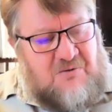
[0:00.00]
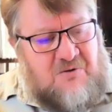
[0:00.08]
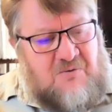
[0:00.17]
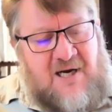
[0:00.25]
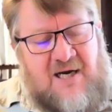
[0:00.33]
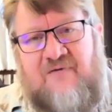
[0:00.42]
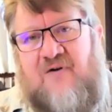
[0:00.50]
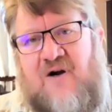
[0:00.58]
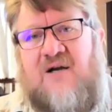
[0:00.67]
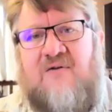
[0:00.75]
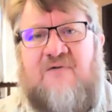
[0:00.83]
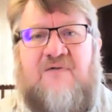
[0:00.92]

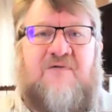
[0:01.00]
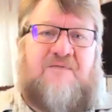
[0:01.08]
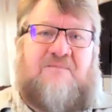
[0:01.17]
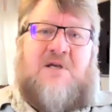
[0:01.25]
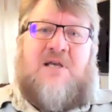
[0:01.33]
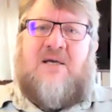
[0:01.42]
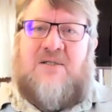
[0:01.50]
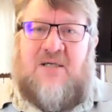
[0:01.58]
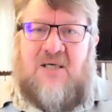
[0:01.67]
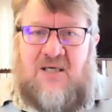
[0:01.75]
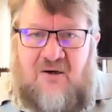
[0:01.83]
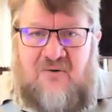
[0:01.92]
twenty-five years
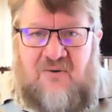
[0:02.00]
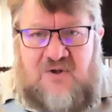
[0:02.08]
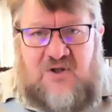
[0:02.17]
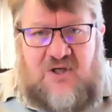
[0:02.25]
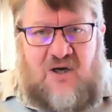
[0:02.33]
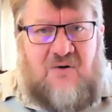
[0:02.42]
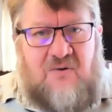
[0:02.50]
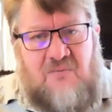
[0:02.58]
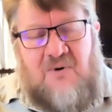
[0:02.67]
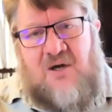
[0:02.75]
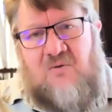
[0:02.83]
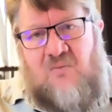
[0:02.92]
ago or so,
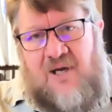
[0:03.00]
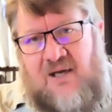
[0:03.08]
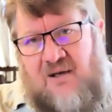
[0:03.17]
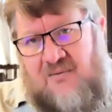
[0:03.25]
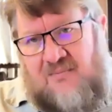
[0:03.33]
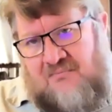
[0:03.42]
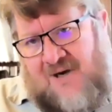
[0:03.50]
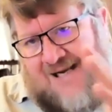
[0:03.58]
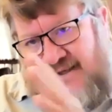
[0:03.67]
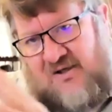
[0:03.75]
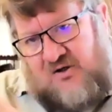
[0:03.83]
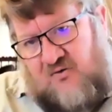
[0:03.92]
when we
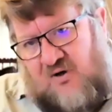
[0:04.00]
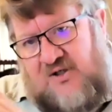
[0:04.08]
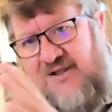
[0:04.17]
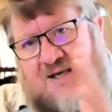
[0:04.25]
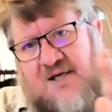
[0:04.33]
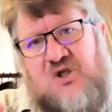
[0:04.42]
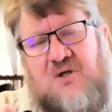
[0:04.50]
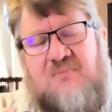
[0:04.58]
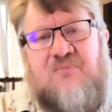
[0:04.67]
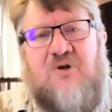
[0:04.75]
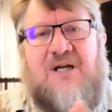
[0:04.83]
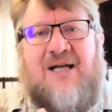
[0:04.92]
made the transition
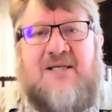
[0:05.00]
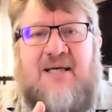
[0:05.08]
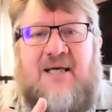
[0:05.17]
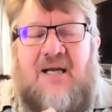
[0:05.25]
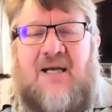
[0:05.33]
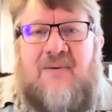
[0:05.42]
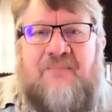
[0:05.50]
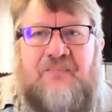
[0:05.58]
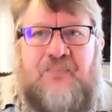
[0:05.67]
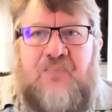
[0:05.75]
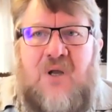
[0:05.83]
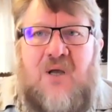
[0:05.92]
politically,
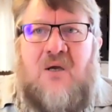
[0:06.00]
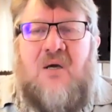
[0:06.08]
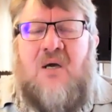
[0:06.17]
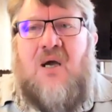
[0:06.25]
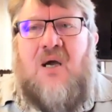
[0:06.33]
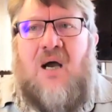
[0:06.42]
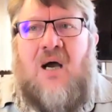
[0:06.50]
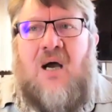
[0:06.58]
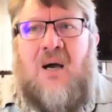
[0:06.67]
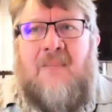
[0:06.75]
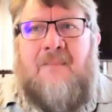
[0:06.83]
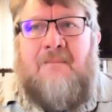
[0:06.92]

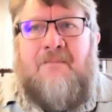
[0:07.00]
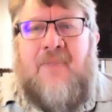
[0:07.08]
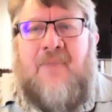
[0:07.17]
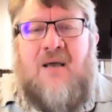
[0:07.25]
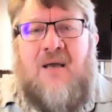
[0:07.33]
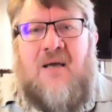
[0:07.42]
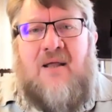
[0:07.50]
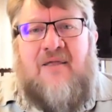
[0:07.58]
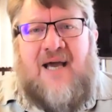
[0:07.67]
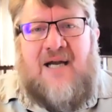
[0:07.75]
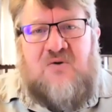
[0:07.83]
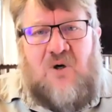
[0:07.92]
um,
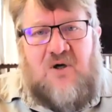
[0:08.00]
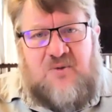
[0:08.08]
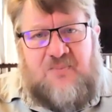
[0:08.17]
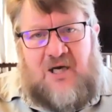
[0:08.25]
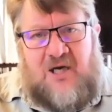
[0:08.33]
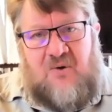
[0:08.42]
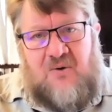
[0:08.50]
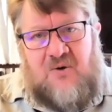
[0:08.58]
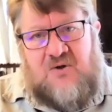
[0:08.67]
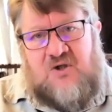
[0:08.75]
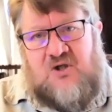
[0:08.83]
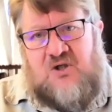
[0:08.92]
that was
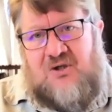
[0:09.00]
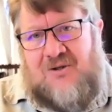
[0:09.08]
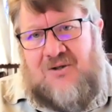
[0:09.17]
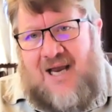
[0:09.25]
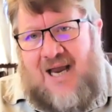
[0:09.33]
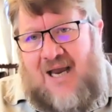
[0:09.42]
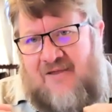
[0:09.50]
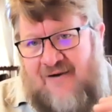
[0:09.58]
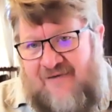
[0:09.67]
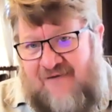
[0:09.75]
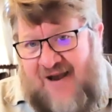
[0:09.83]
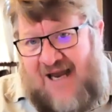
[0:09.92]
because the
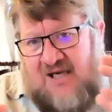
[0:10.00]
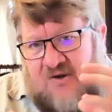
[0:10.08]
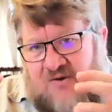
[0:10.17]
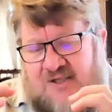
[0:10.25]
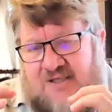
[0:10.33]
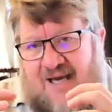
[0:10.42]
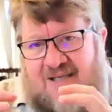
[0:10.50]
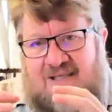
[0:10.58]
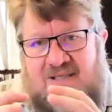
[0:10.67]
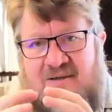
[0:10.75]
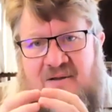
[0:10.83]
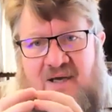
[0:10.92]
values
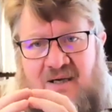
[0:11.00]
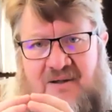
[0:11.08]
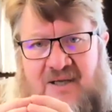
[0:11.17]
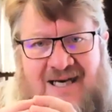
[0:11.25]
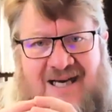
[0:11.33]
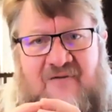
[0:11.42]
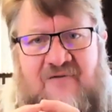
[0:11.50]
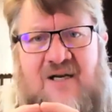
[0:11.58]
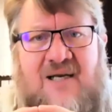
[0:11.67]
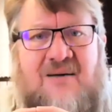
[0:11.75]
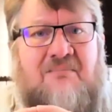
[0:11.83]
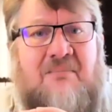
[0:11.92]
that the, the
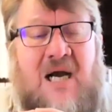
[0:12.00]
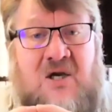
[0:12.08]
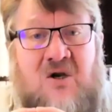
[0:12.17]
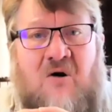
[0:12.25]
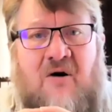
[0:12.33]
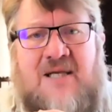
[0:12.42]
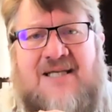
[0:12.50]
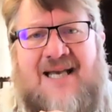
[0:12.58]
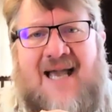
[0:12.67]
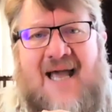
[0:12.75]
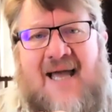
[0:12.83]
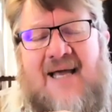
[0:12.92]
governing minority
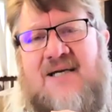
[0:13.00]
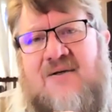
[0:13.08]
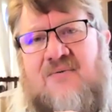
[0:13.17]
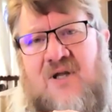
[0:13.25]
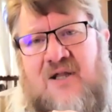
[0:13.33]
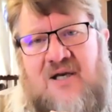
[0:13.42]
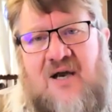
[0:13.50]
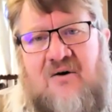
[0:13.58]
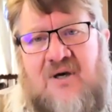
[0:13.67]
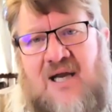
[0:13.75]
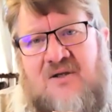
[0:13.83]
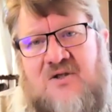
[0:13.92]
had within
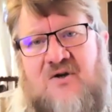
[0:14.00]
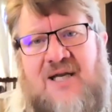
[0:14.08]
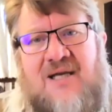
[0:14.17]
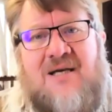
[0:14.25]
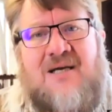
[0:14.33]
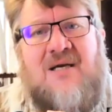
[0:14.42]
our country